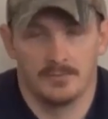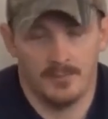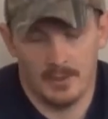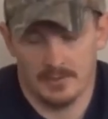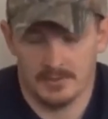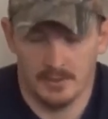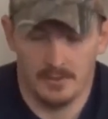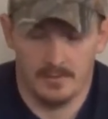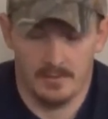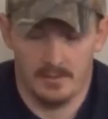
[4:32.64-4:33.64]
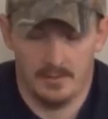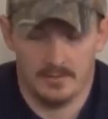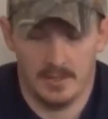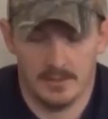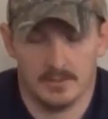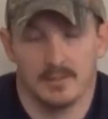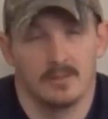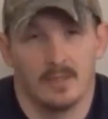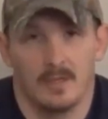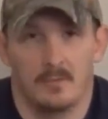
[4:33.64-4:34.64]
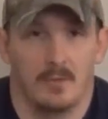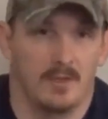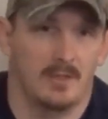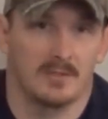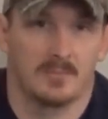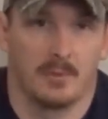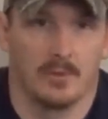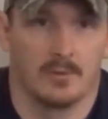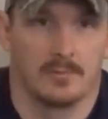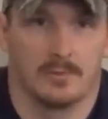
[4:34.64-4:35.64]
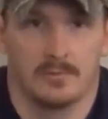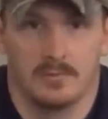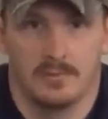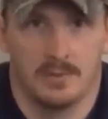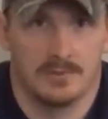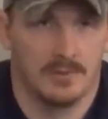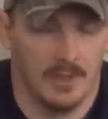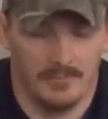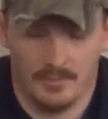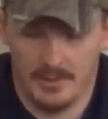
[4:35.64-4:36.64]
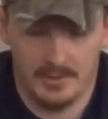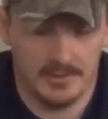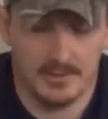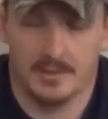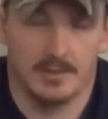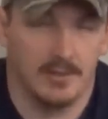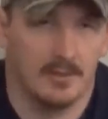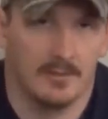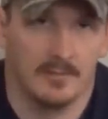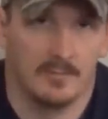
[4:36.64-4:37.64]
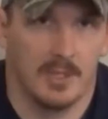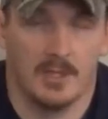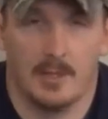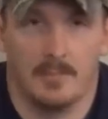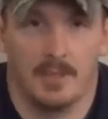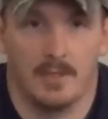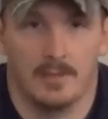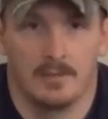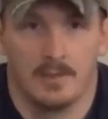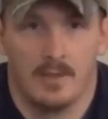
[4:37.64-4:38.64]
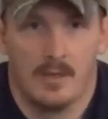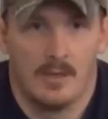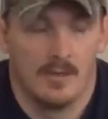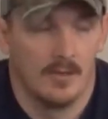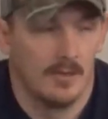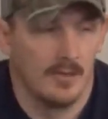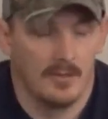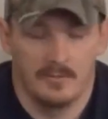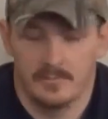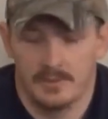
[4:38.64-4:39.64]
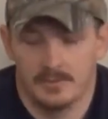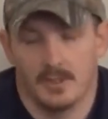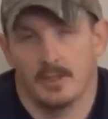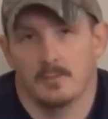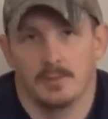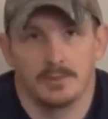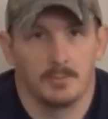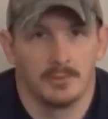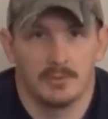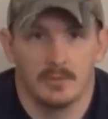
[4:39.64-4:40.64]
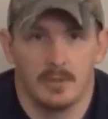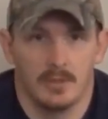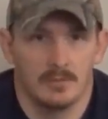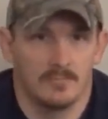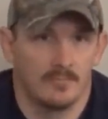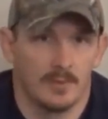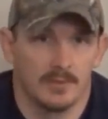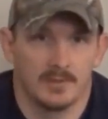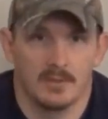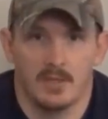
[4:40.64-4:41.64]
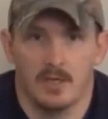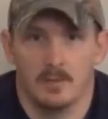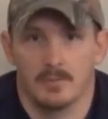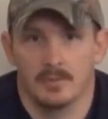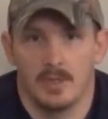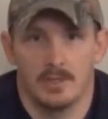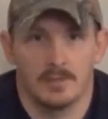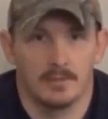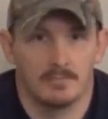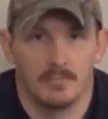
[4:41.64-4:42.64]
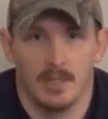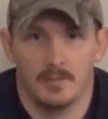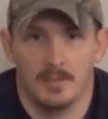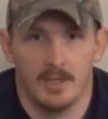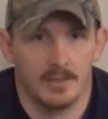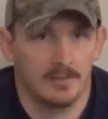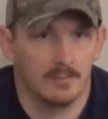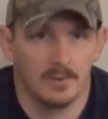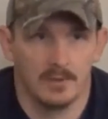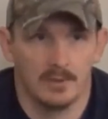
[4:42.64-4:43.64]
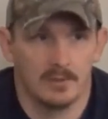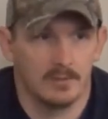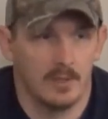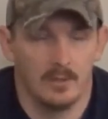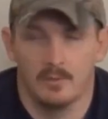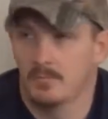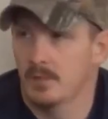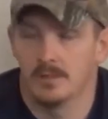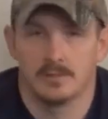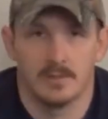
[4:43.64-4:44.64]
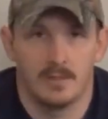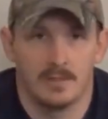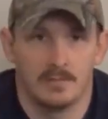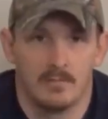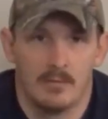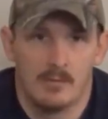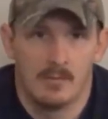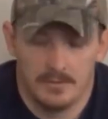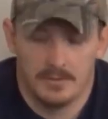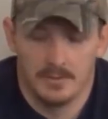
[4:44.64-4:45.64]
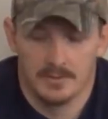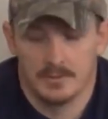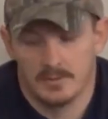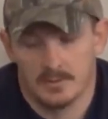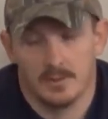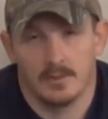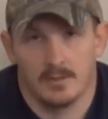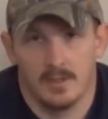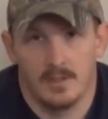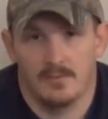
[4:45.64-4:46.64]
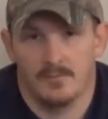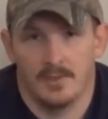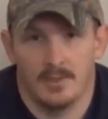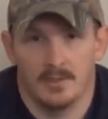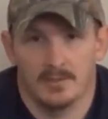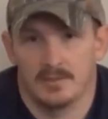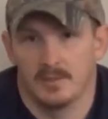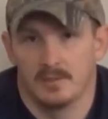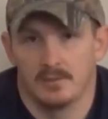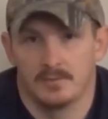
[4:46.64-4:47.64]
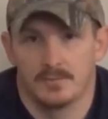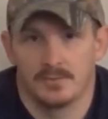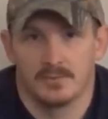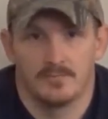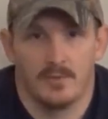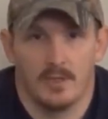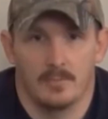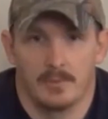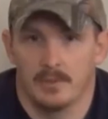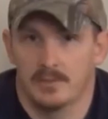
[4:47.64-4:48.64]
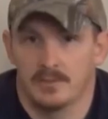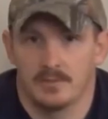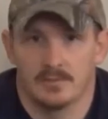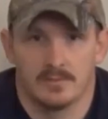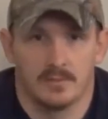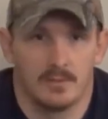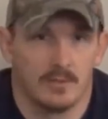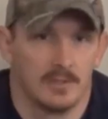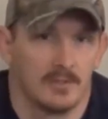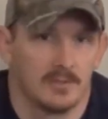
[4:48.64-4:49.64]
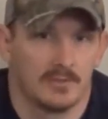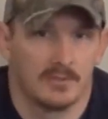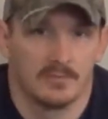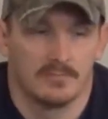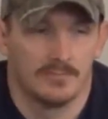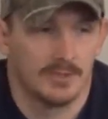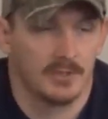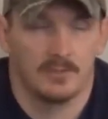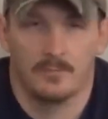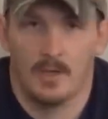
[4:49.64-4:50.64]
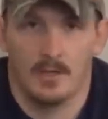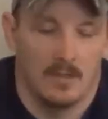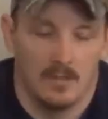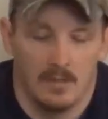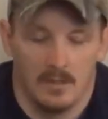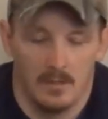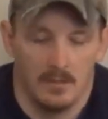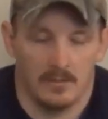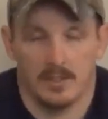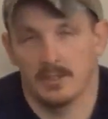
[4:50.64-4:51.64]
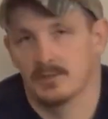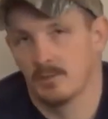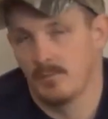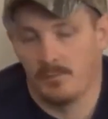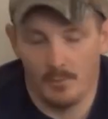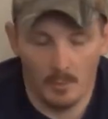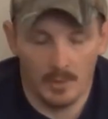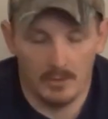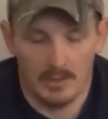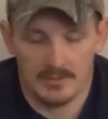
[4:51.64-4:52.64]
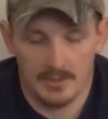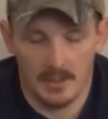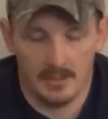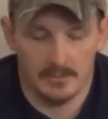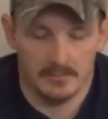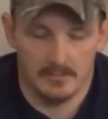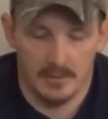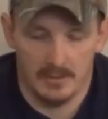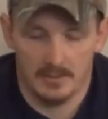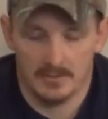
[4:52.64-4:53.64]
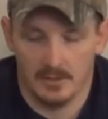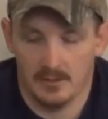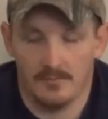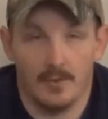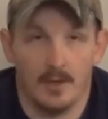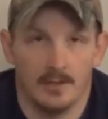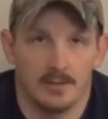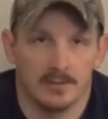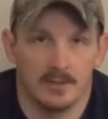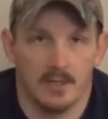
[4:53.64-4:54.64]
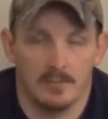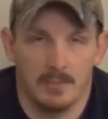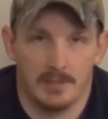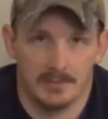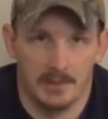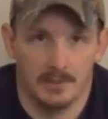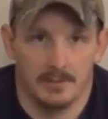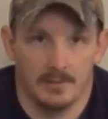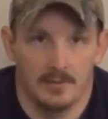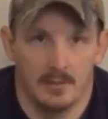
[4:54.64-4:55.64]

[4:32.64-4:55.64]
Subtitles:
Fire Starter Kit is actually lightweight, it's portable, it's great for EDC or bug out bag. You can take it with you when you go hunting, fishing, camping, hiking, backpacking, work, home, military. You can use it to start a campfire, stoves, fireplaces, grills, signal fire. Okay, so before we go outside and start a fire, let's talk about tinder.